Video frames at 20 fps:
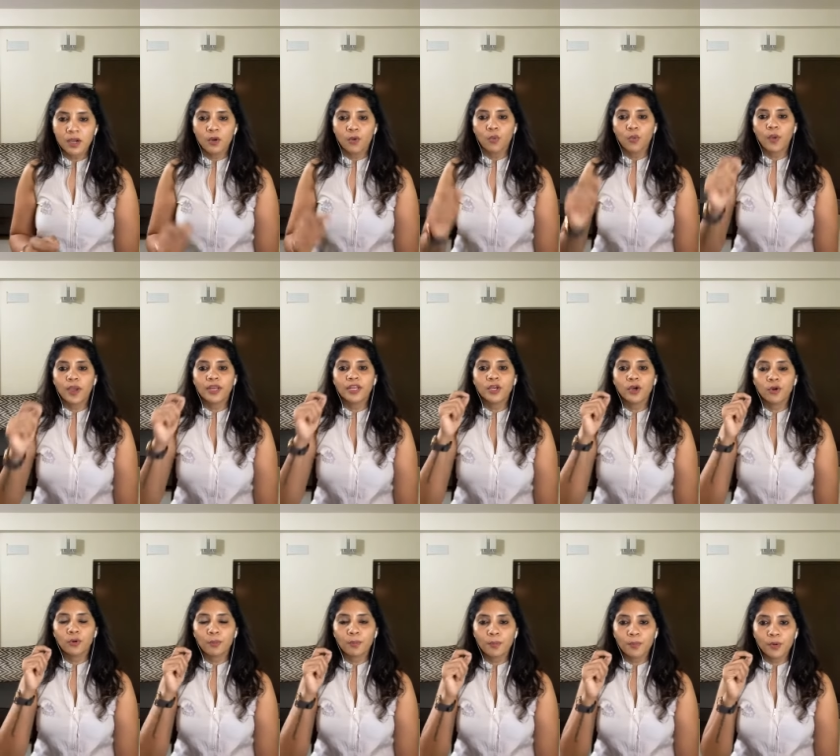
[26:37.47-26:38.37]
when
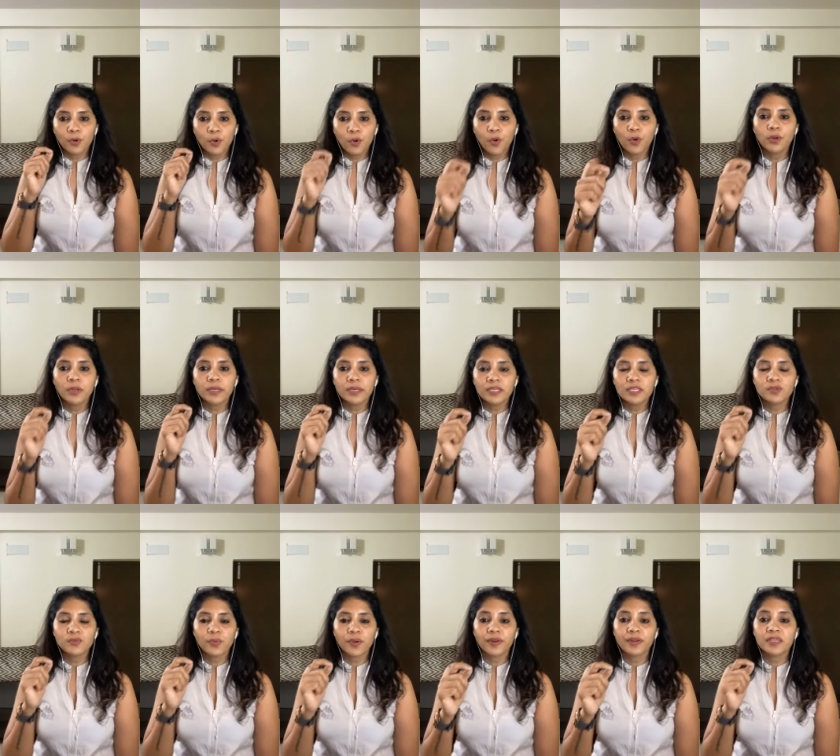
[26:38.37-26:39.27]
your goal
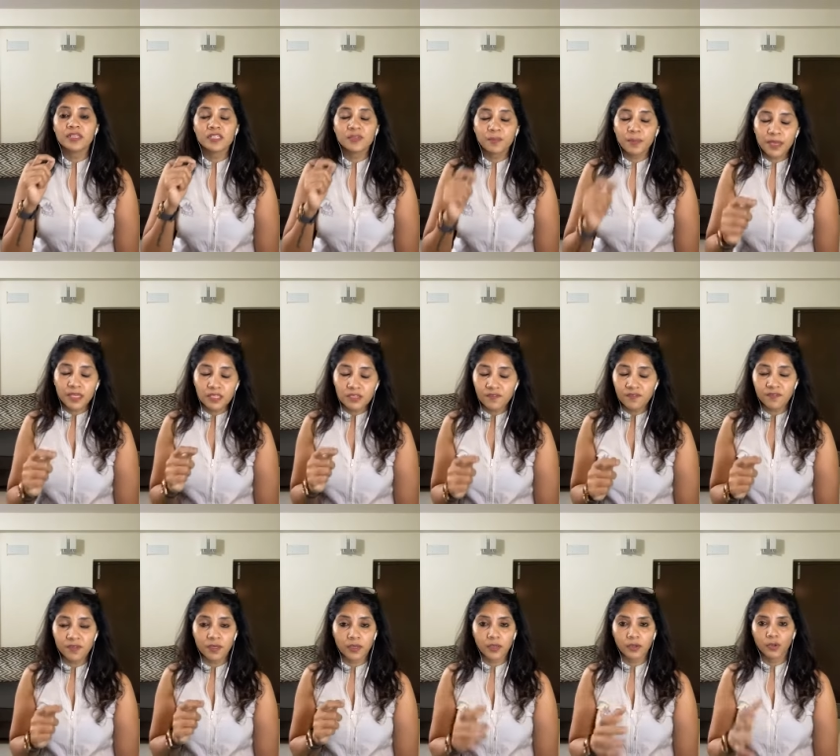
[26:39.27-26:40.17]
is very
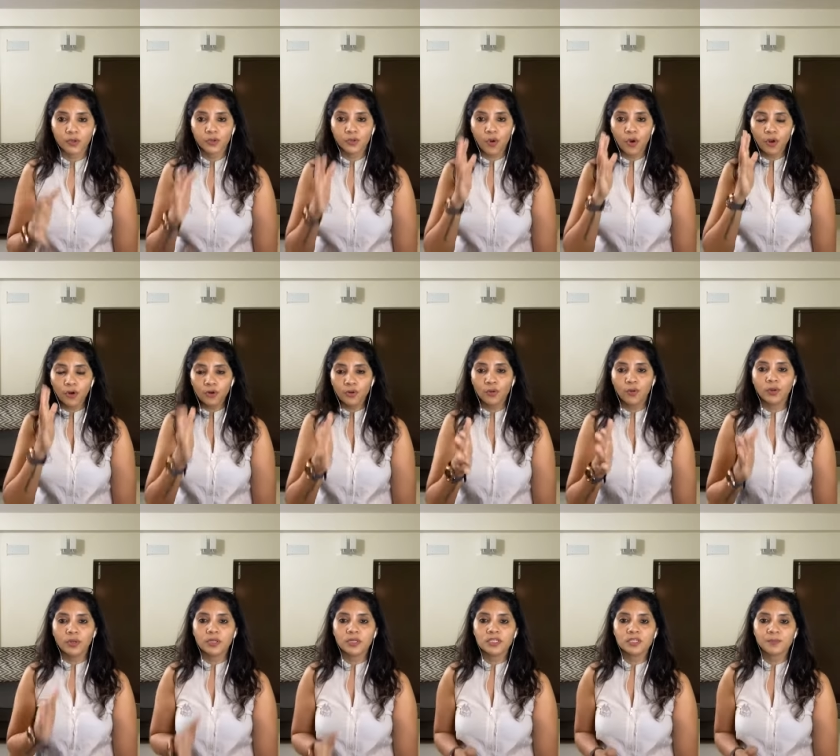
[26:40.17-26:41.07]
specific your goal
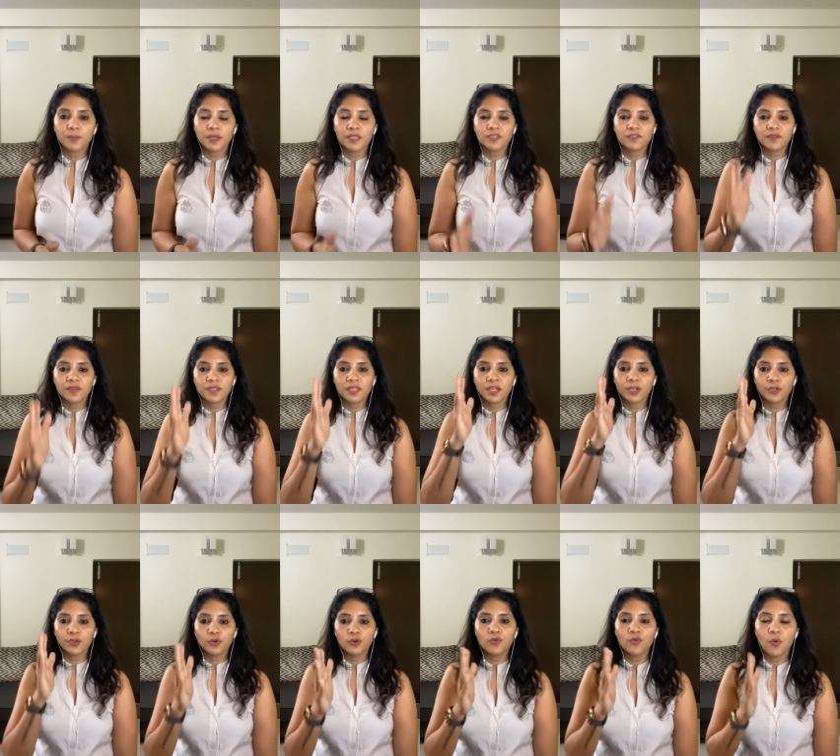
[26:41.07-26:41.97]
is specific that
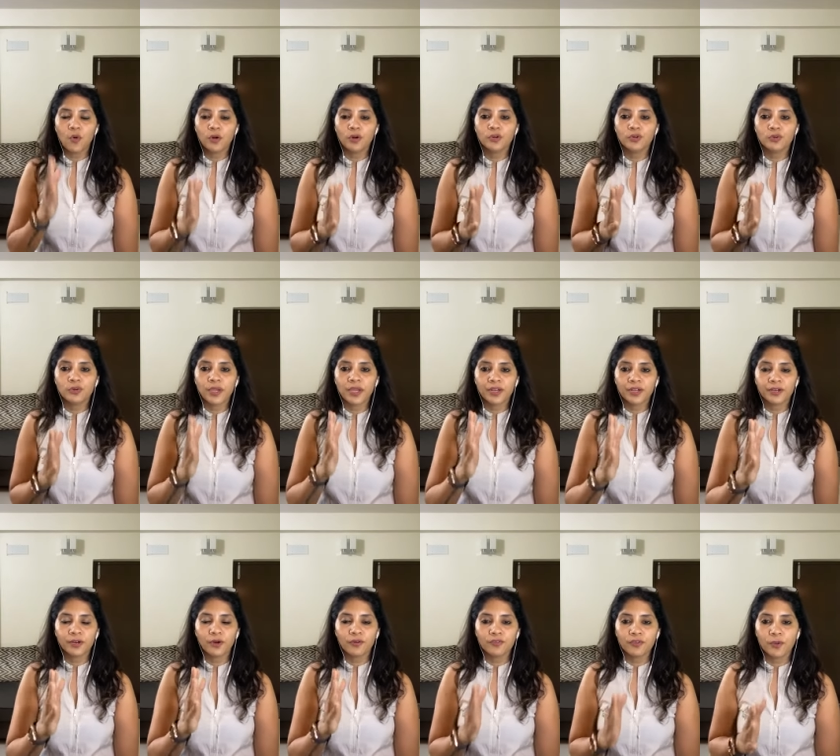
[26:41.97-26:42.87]
you want to get
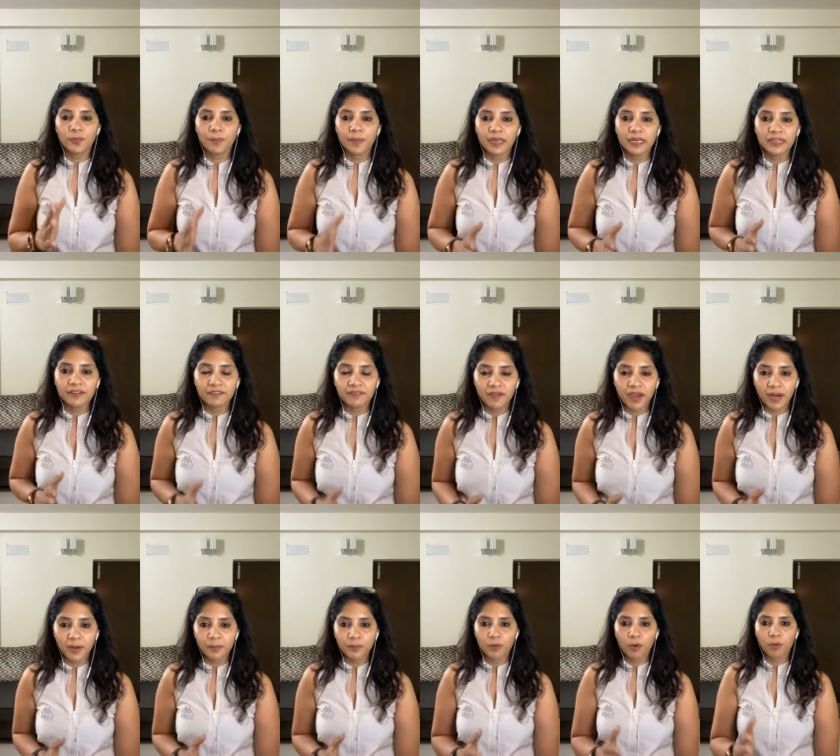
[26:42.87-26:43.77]
rid of your belly
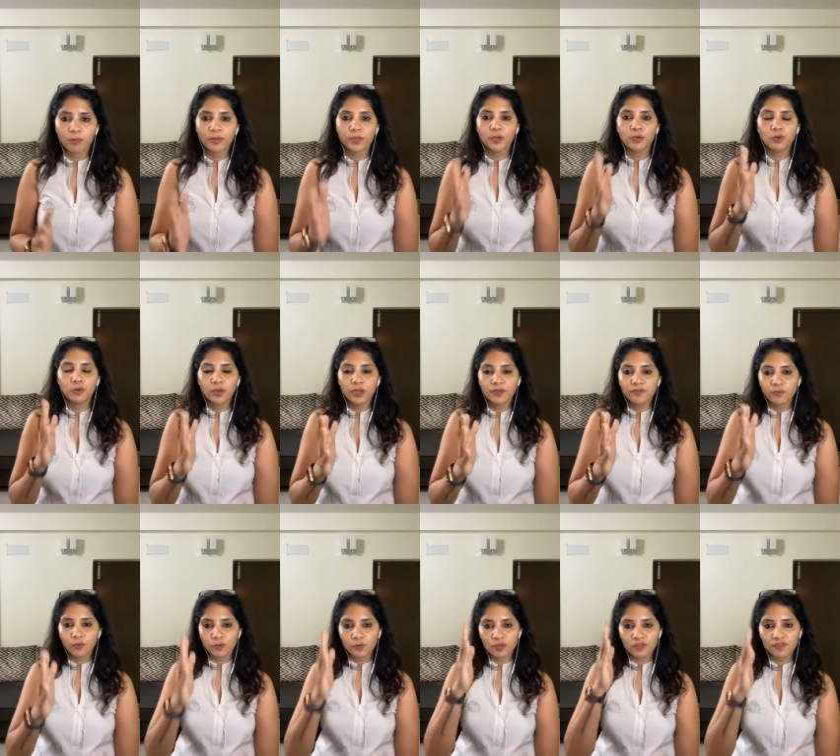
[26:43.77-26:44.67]
fat probably you're looking
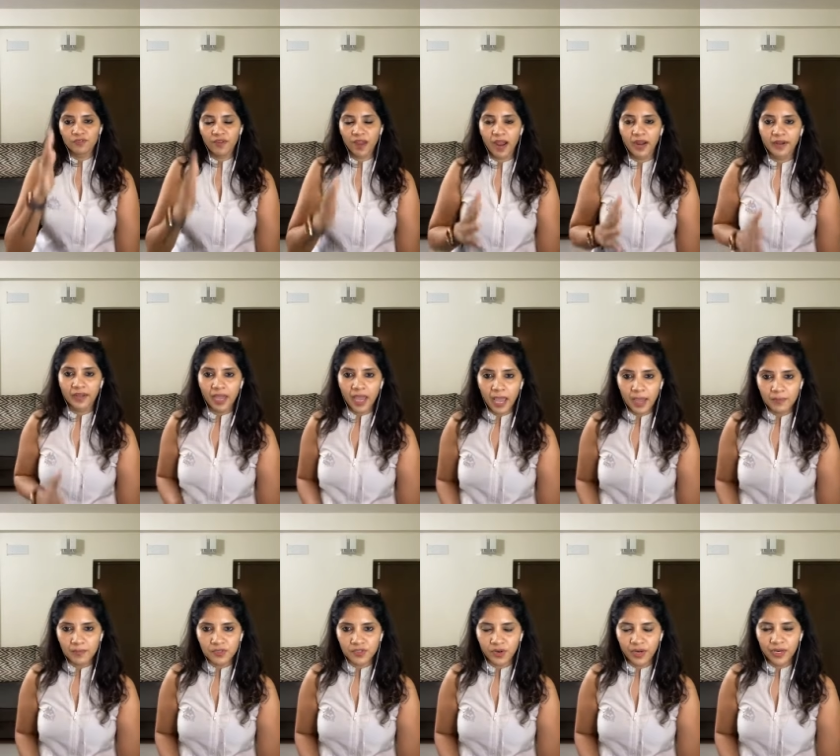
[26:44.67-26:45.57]
for those flat
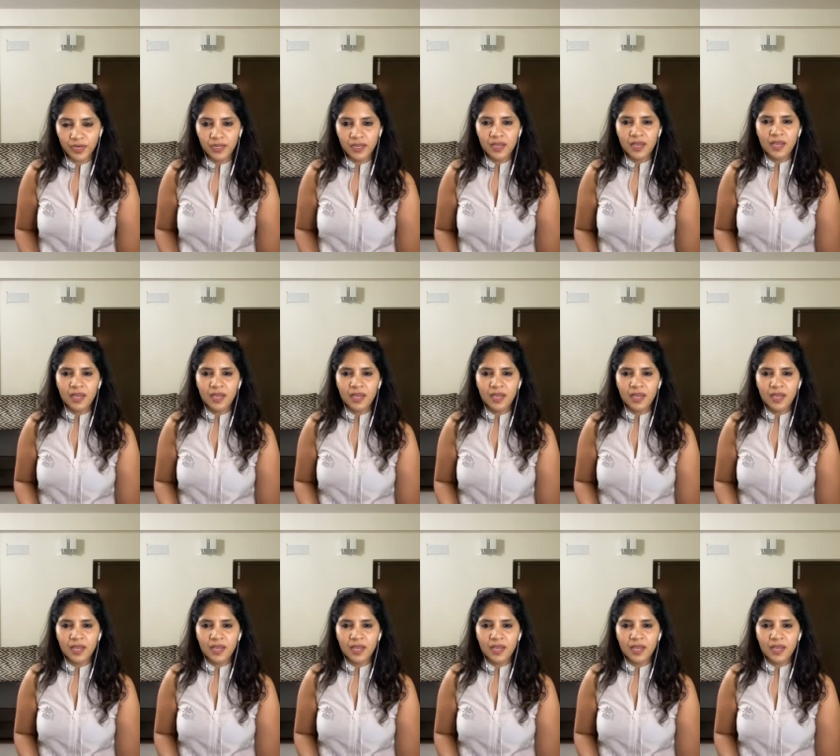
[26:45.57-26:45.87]
abs right